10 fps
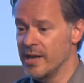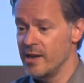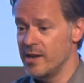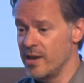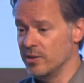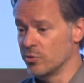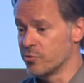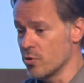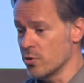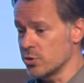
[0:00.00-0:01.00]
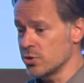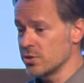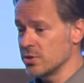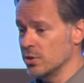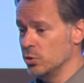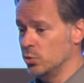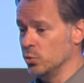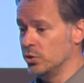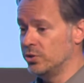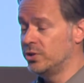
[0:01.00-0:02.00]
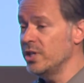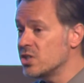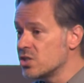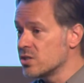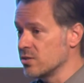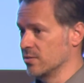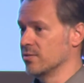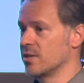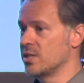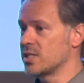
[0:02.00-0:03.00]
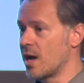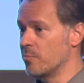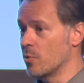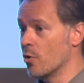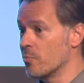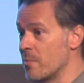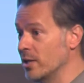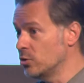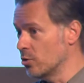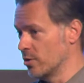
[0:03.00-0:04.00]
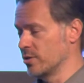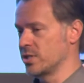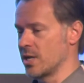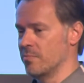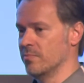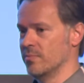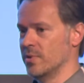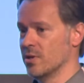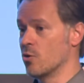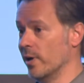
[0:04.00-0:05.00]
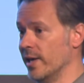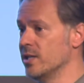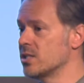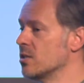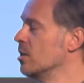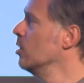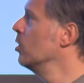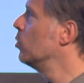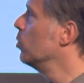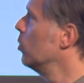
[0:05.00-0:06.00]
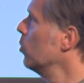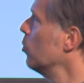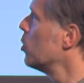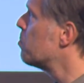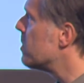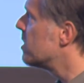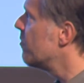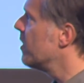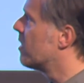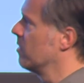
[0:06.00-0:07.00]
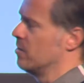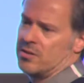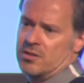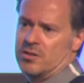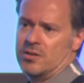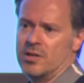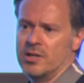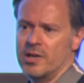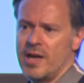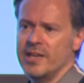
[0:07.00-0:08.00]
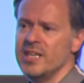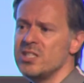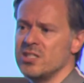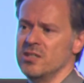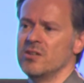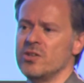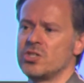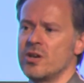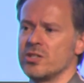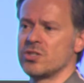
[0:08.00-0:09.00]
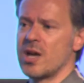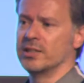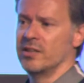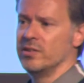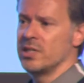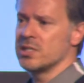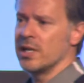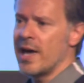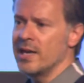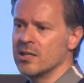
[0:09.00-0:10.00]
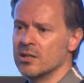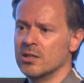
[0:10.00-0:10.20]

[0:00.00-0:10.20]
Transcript: And of course, to teach some or mentor some colleagues to do specific and easy research activities like